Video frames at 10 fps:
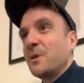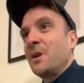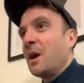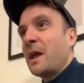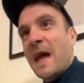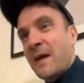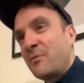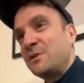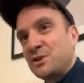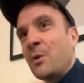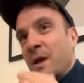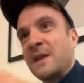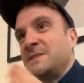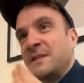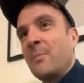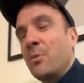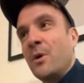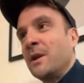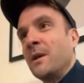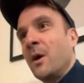Like every show I get to that
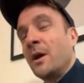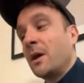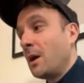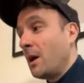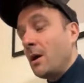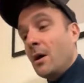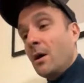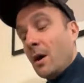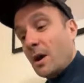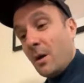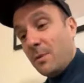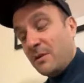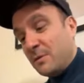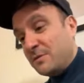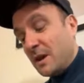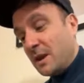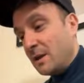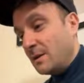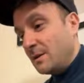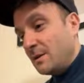point and I'm like, I can't believe we've done
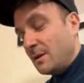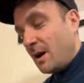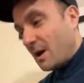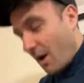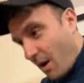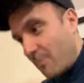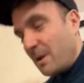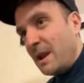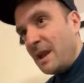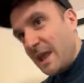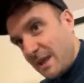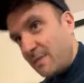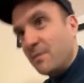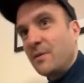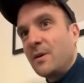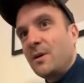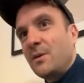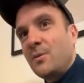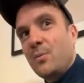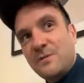it. I can't believe
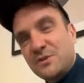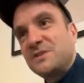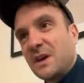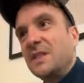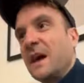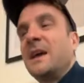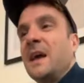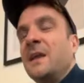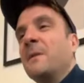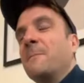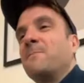we've just done that again.